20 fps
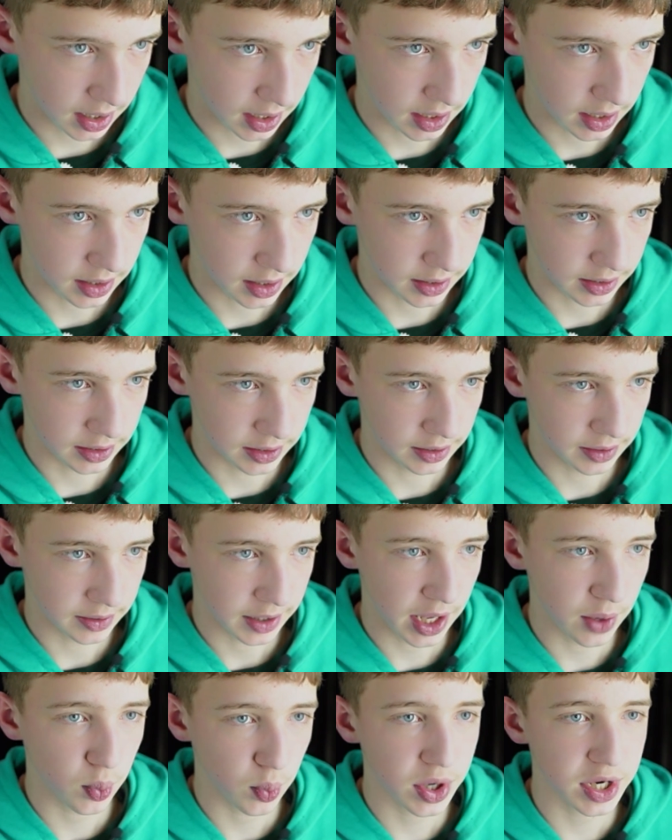
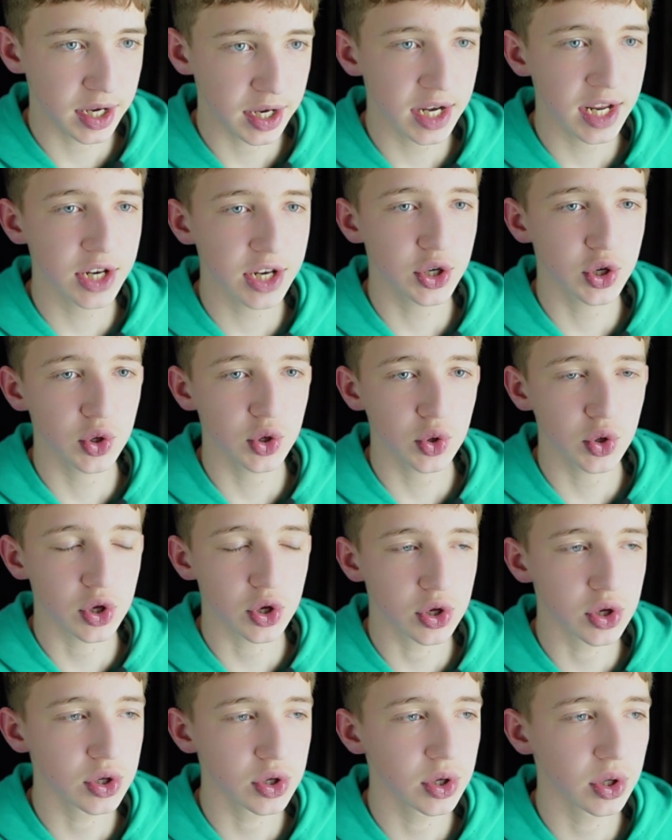and we need
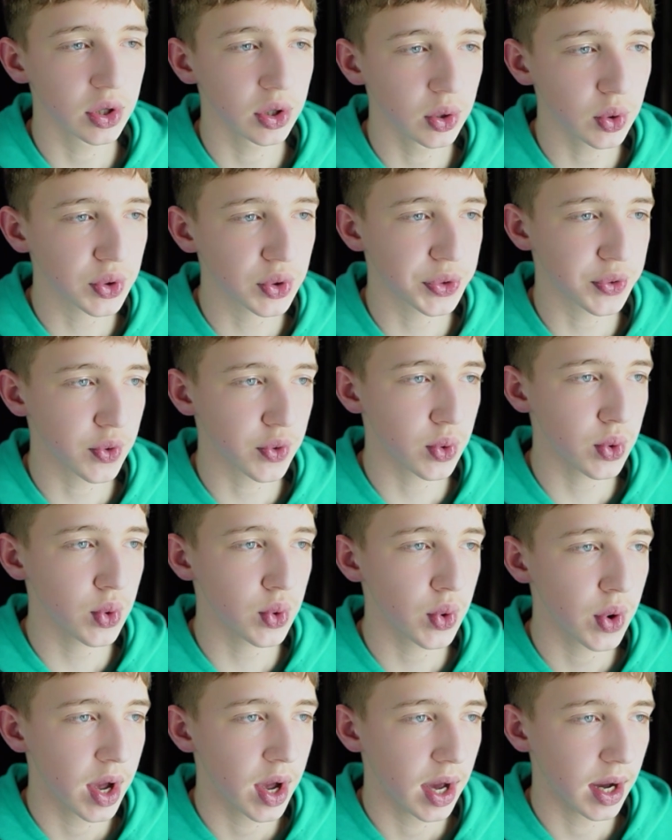to look
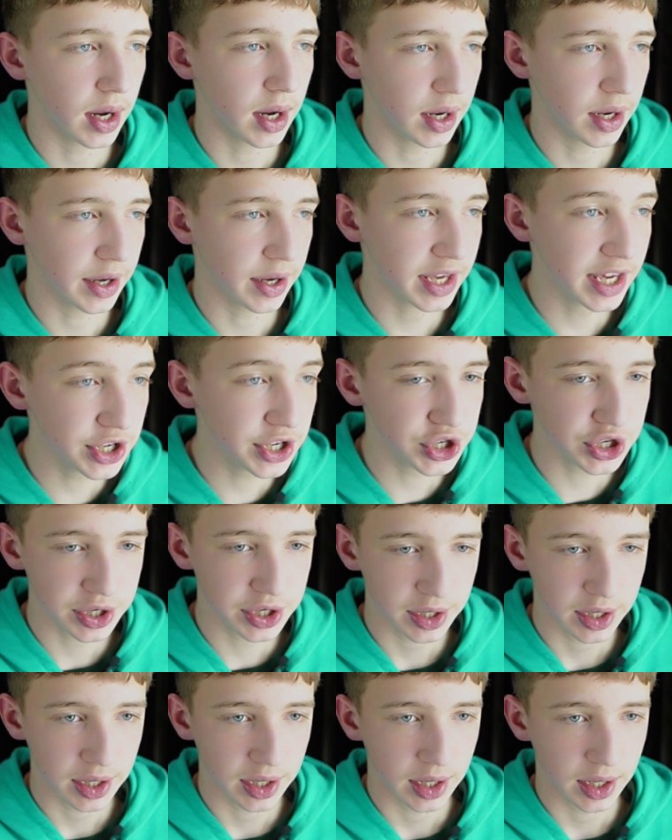through
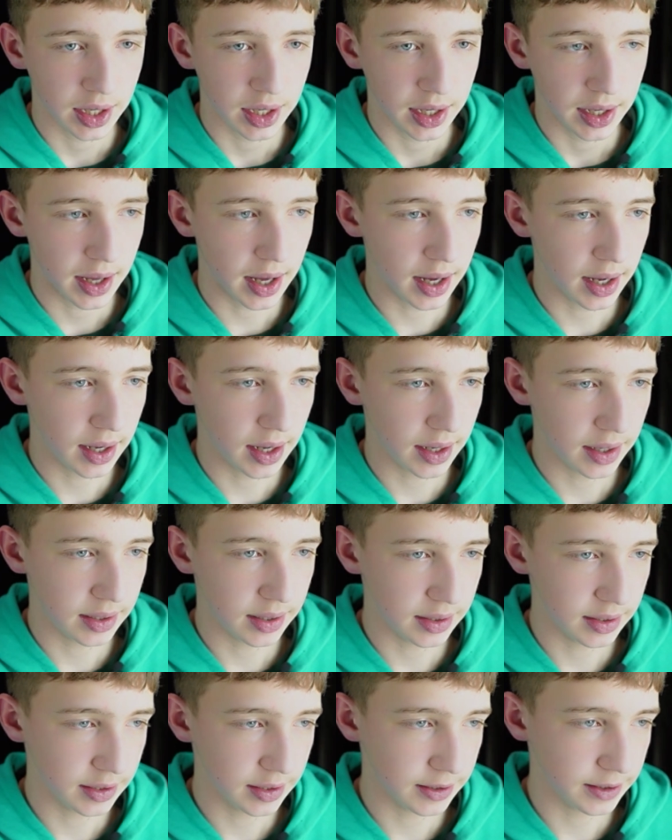each
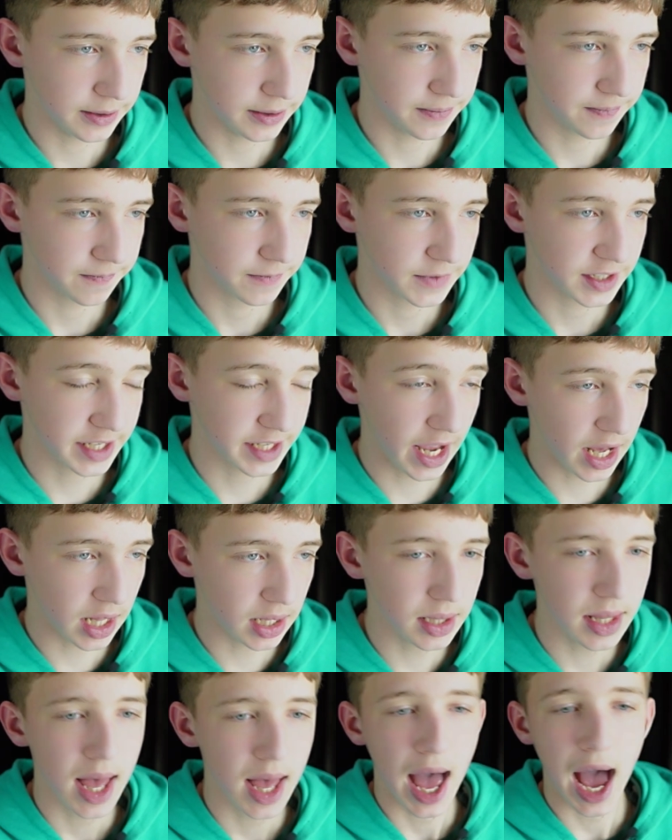
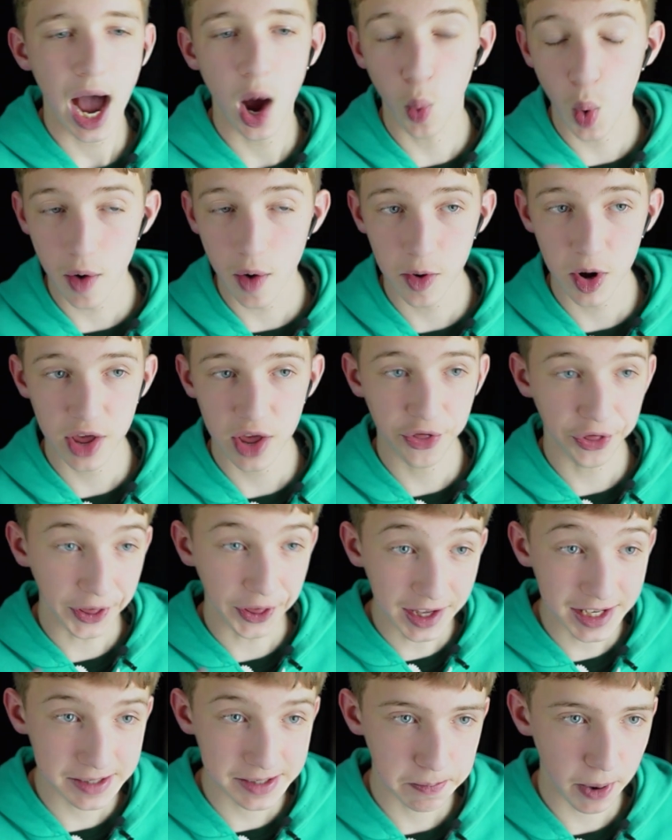cell. However,
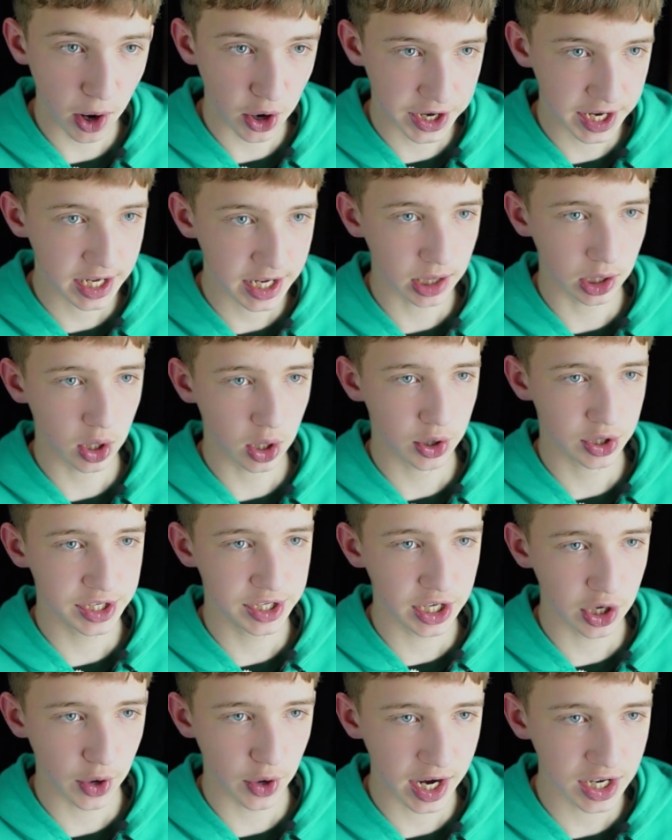in this particular
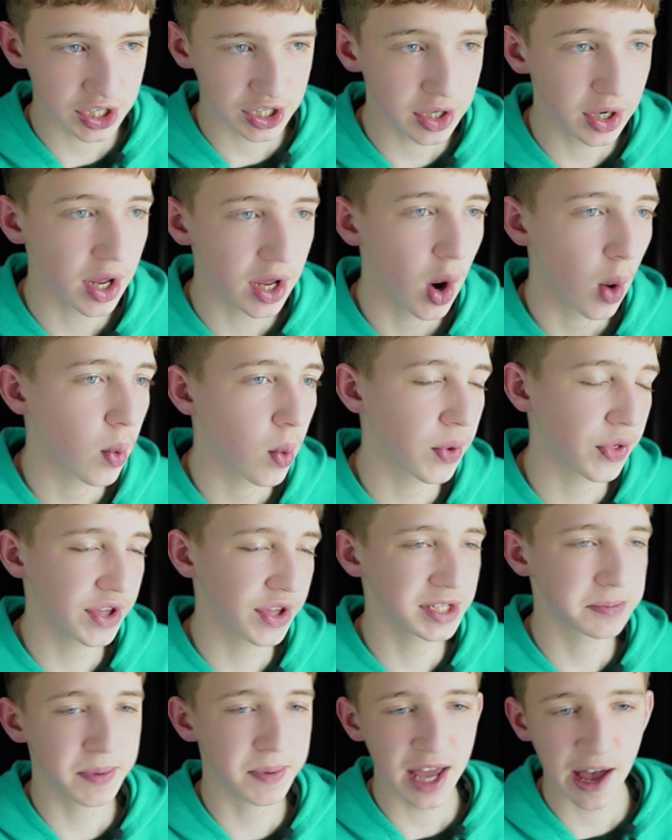situation
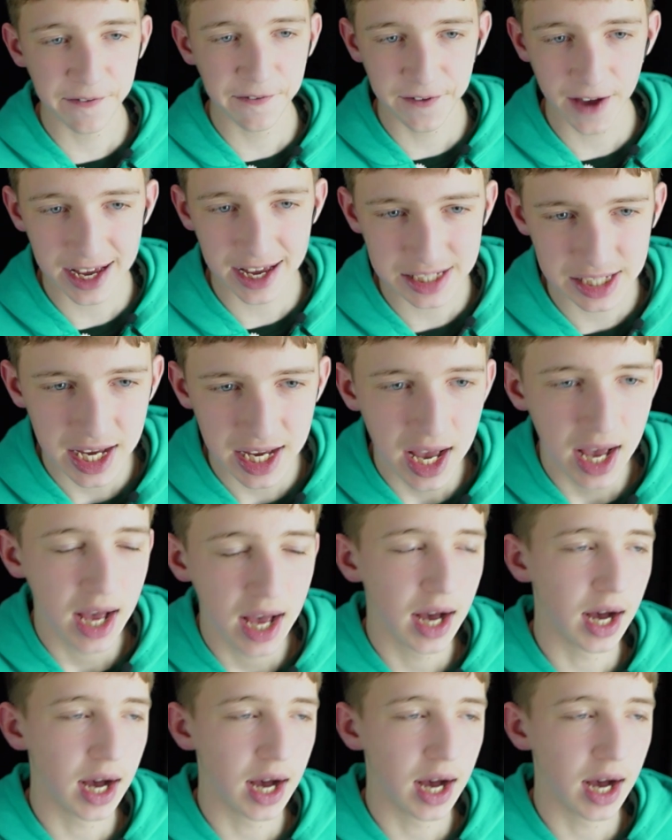with this BFS,